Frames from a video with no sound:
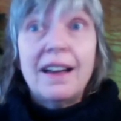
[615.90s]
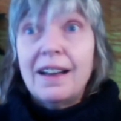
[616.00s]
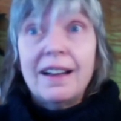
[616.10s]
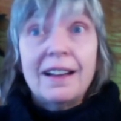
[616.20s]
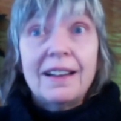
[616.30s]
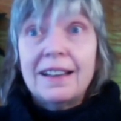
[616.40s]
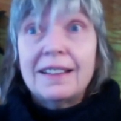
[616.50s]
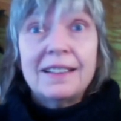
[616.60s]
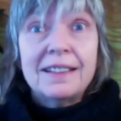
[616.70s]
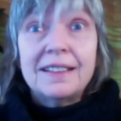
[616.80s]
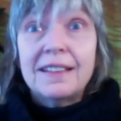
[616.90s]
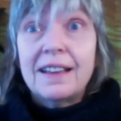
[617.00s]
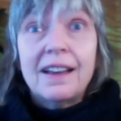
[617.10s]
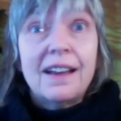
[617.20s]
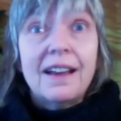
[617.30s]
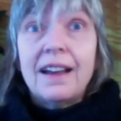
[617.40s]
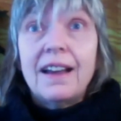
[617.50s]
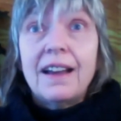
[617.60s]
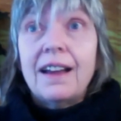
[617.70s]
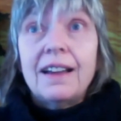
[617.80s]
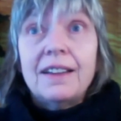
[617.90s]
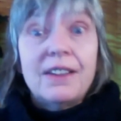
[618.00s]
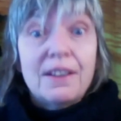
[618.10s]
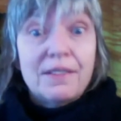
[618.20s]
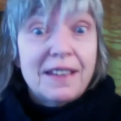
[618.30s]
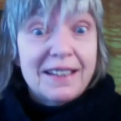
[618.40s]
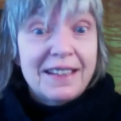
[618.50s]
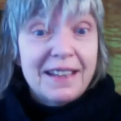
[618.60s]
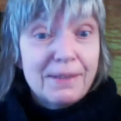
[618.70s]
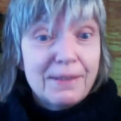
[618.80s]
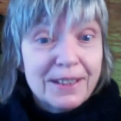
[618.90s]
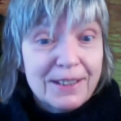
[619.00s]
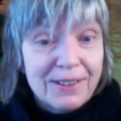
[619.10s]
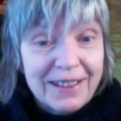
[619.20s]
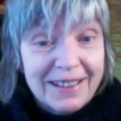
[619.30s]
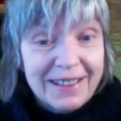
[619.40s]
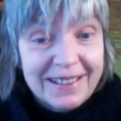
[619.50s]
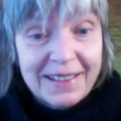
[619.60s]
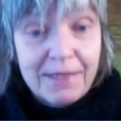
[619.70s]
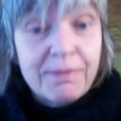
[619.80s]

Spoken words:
like this, you have an idea what is going on in them.